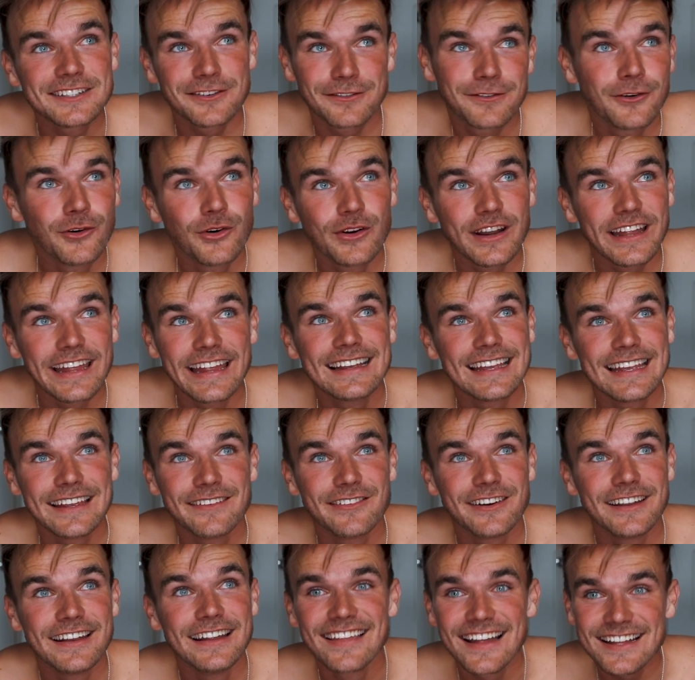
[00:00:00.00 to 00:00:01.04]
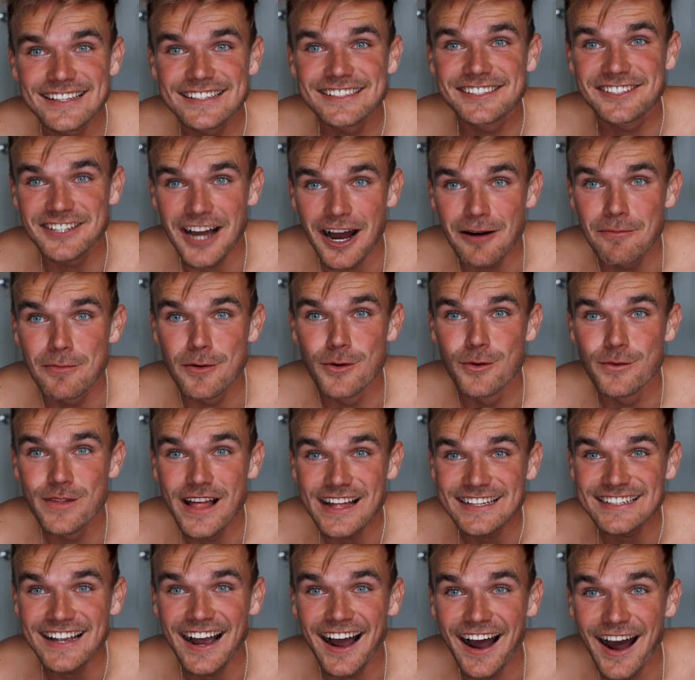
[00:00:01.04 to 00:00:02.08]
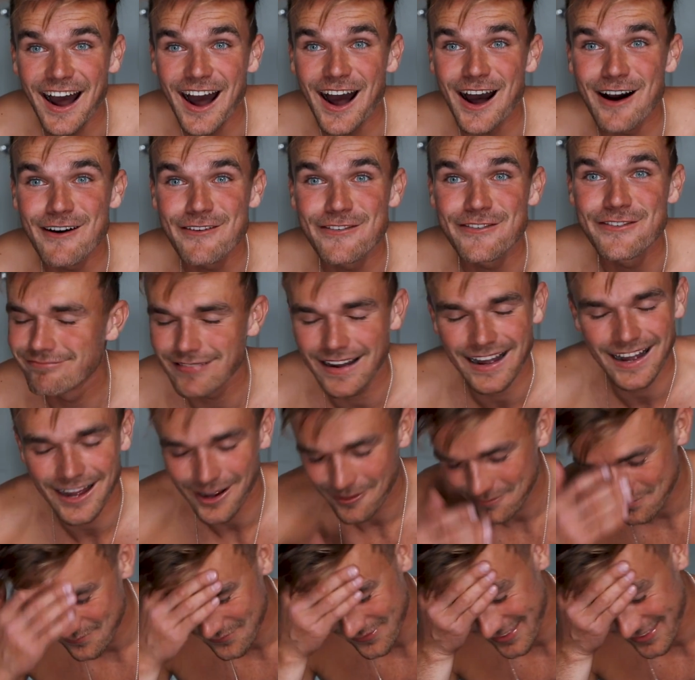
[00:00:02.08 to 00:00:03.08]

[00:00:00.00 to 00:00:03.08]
to 40 even. That's double, that's half. Ah.